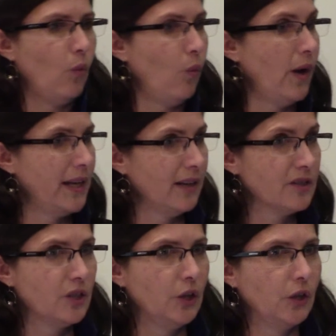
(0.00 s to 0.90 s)
What
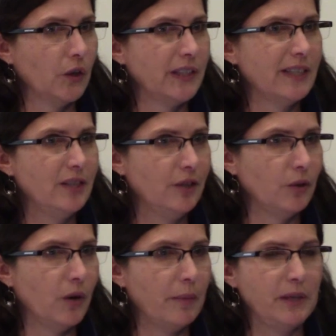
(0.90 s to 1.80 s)
else are you going to
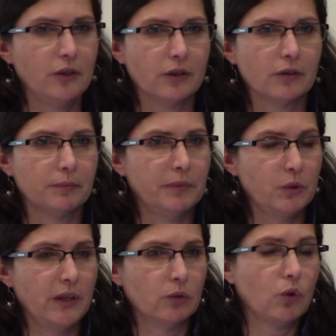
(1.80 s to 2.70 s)
do? I mean, you're
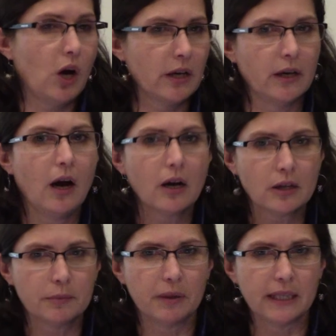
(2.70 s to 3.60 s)
between a rock and a
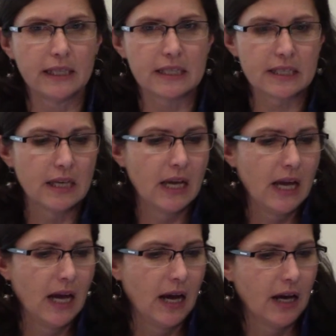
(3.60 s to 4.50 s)
hard place.
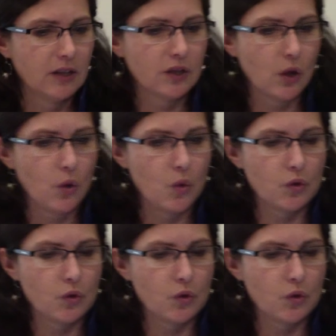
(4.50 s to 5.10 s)
So